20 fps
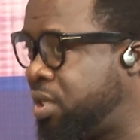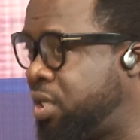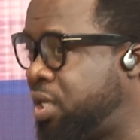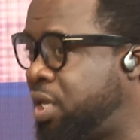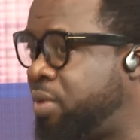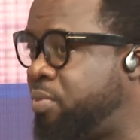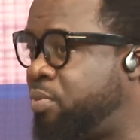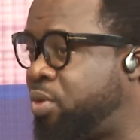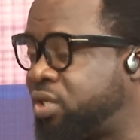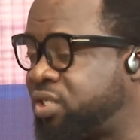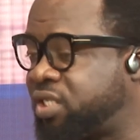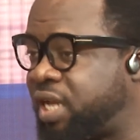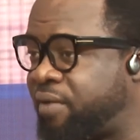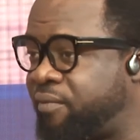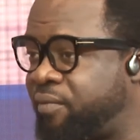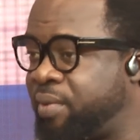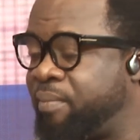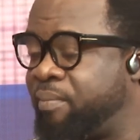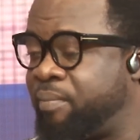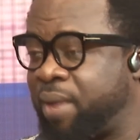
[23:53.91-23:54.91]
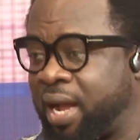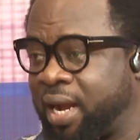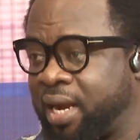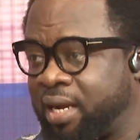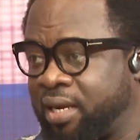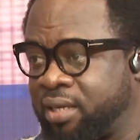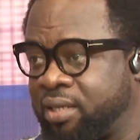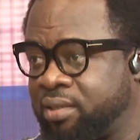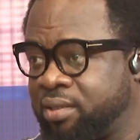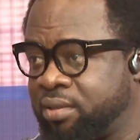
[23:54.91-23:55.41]
It must have been
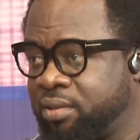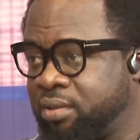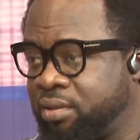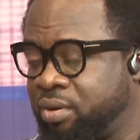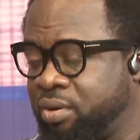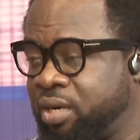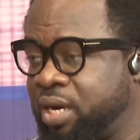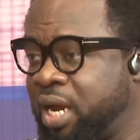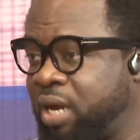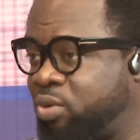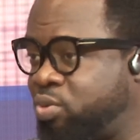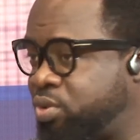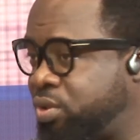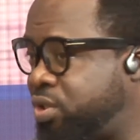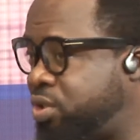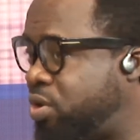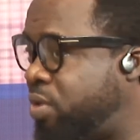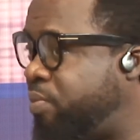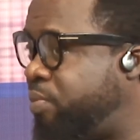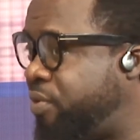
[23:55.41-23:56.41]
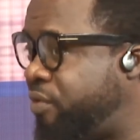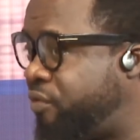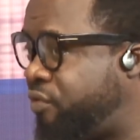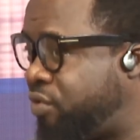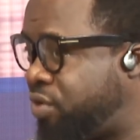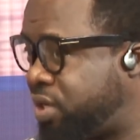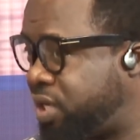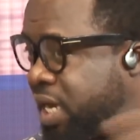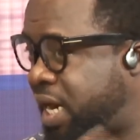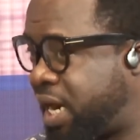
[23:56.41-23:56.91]
marked under acquisition
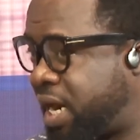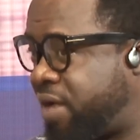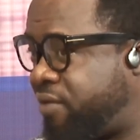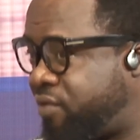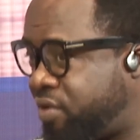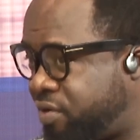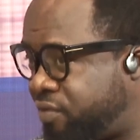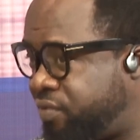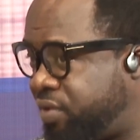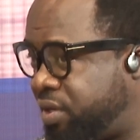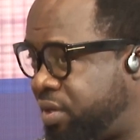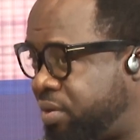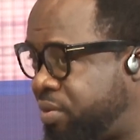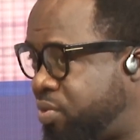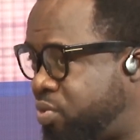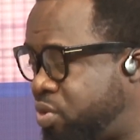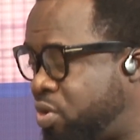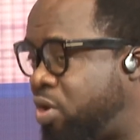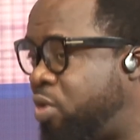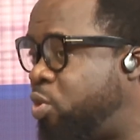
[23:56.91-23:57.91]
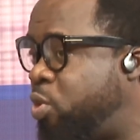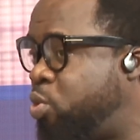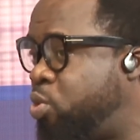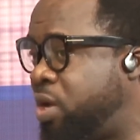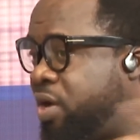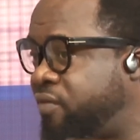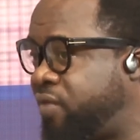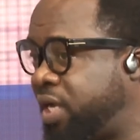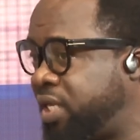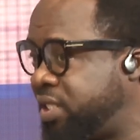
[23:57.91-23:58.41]
before the arrival of
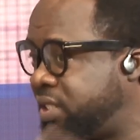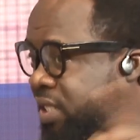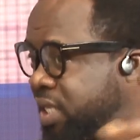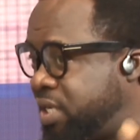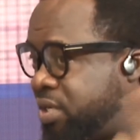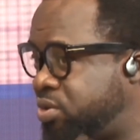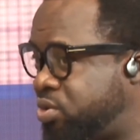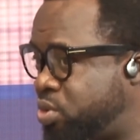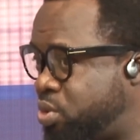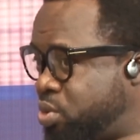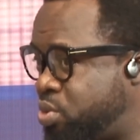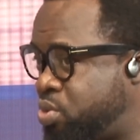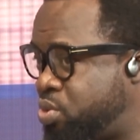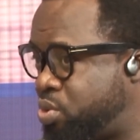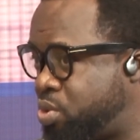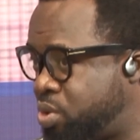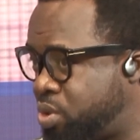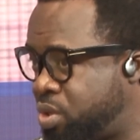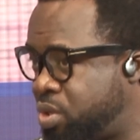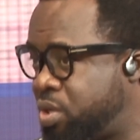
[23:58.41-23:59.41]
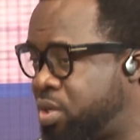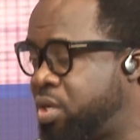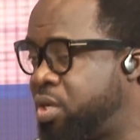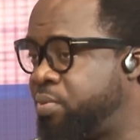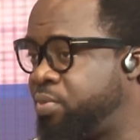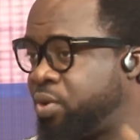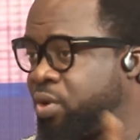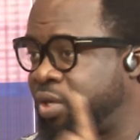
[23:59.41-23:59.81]
whoever is selling to whom, because the